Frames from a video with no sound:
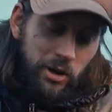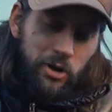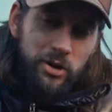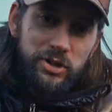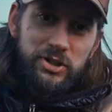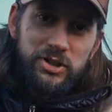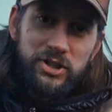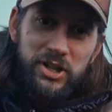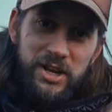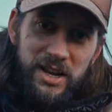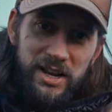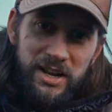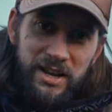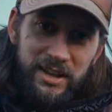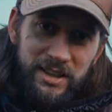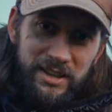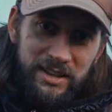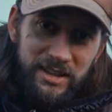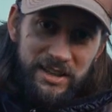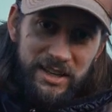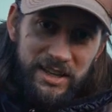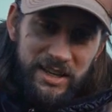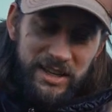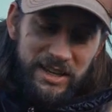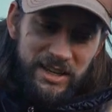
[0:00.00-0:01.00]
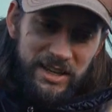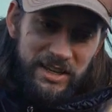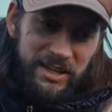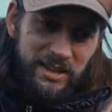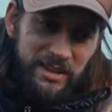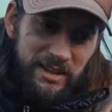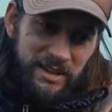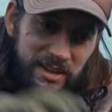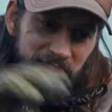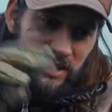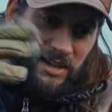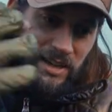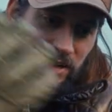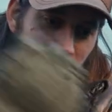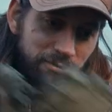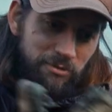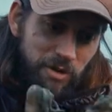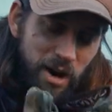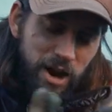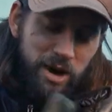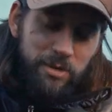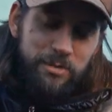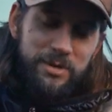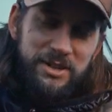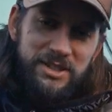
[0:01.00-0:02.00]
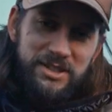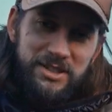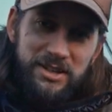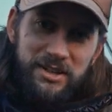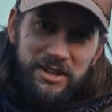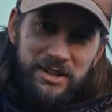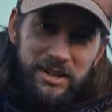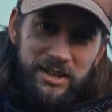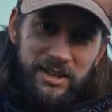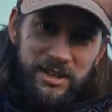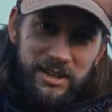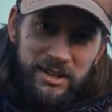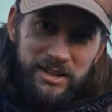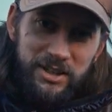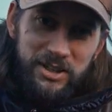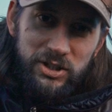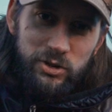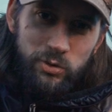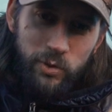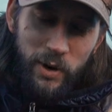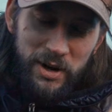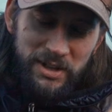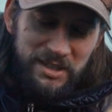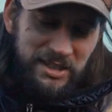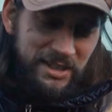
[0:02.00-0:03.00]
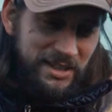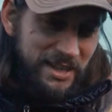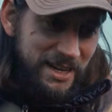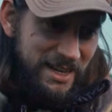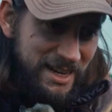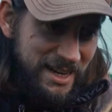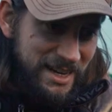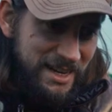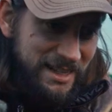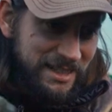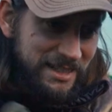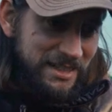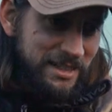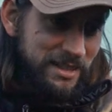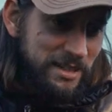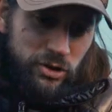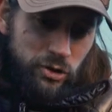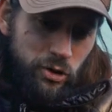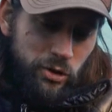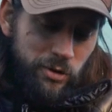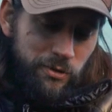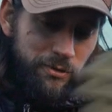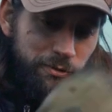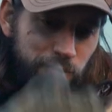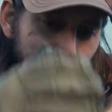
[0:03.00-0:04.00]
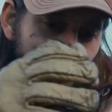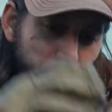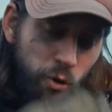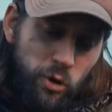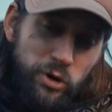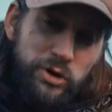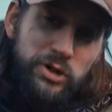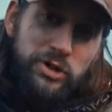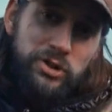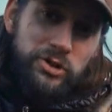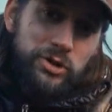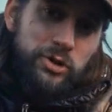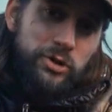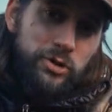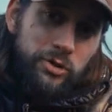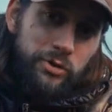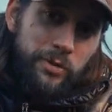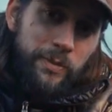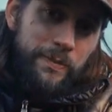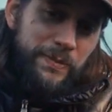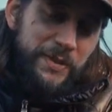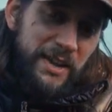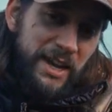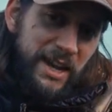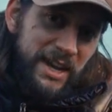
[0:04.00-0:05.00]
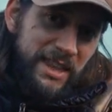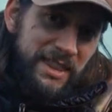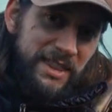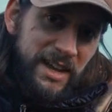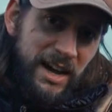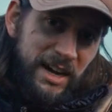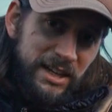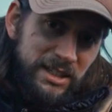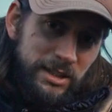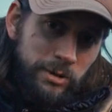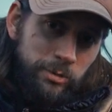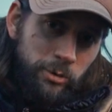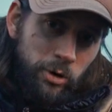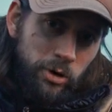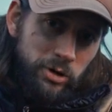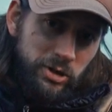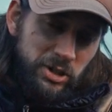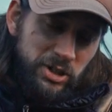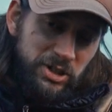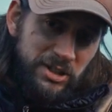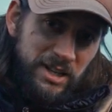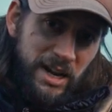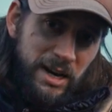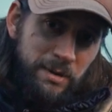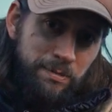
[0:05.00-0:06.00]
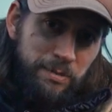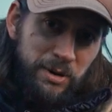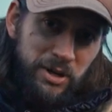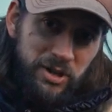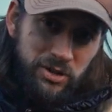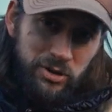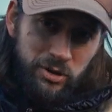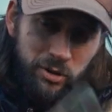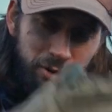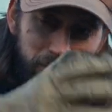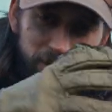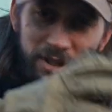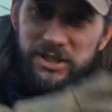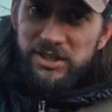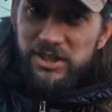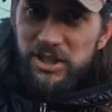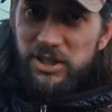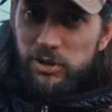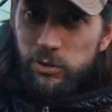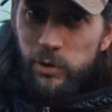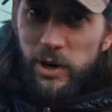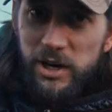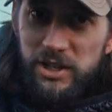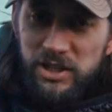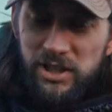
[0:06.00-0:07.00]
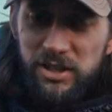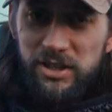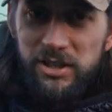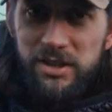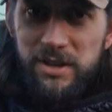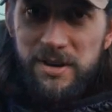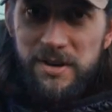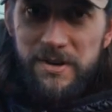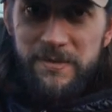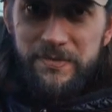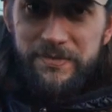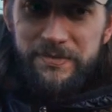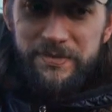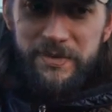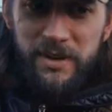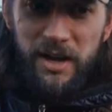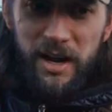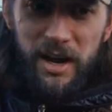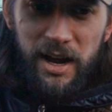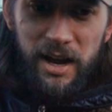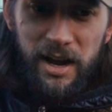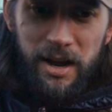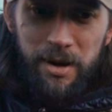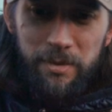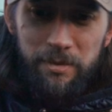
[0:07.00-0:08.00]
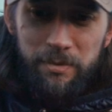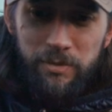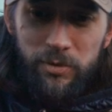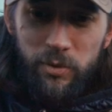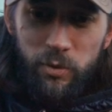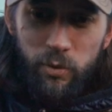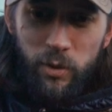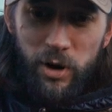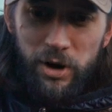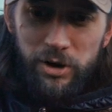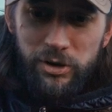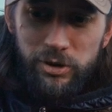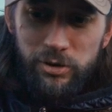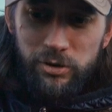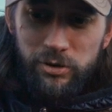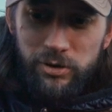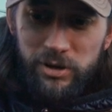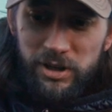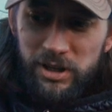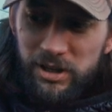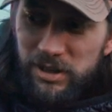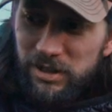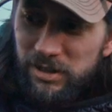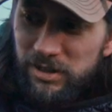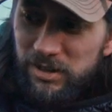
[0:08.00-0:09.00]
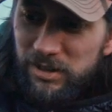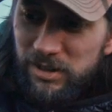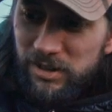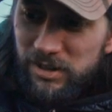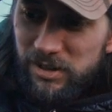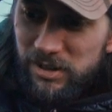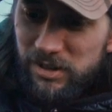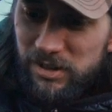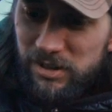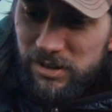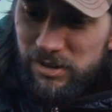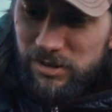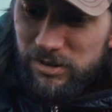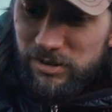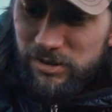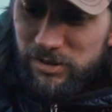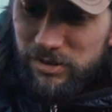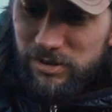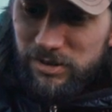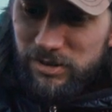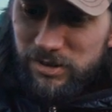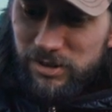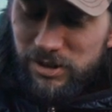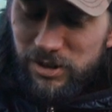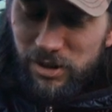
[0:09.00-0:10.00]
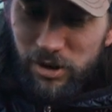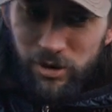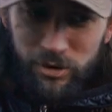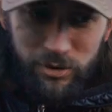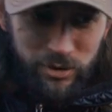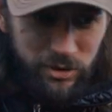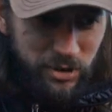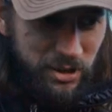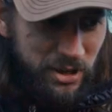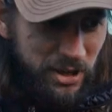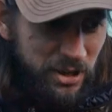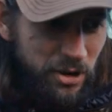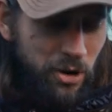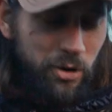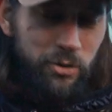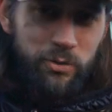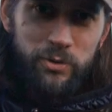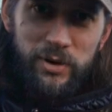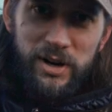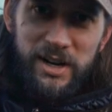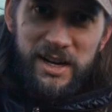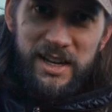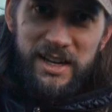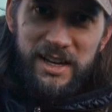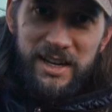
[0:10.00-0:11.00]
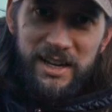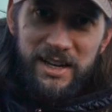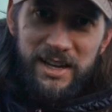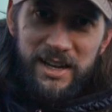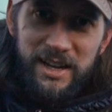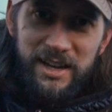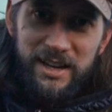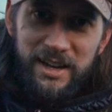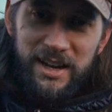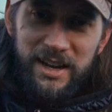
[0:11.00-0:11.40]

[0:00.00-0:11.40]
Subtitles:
lodge, the environment, the sweat, the heat sort of forces you in that subconscious state, because you're in a situation where you can, you know, you cannot really